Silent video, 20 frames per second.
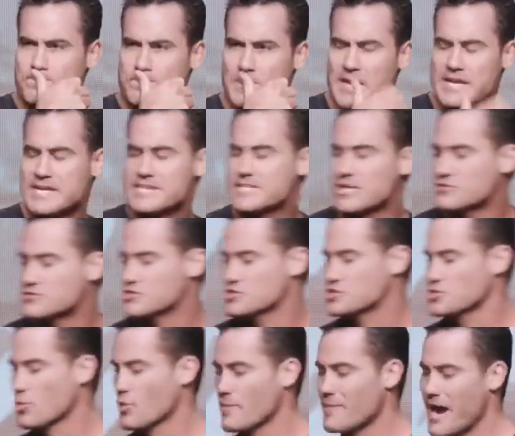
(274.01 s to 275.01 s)
And he tells a
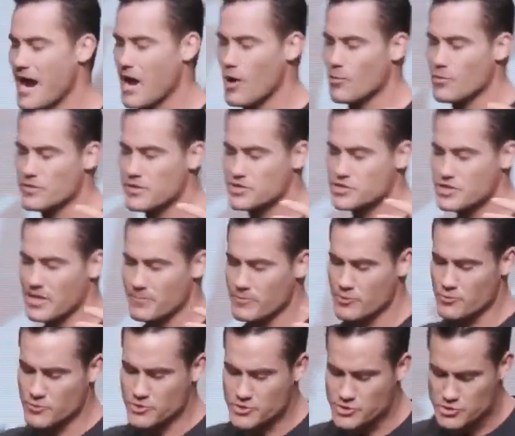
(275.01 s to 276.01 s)
story about how when the
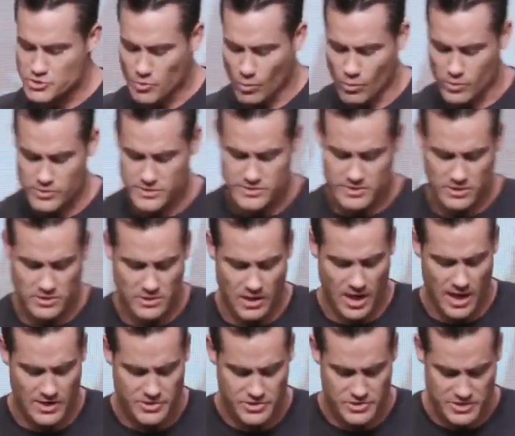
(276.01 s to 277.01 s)
shepherd restores the
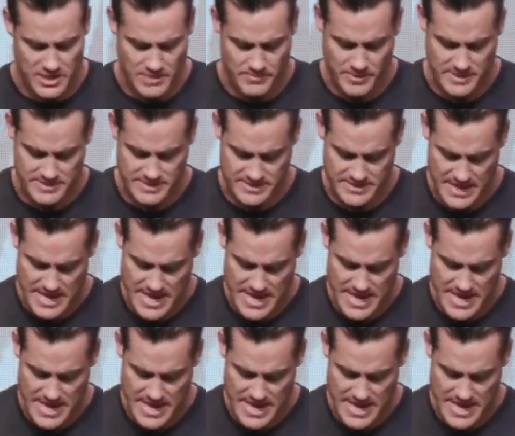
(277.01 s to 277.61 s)
lost sheep, he says,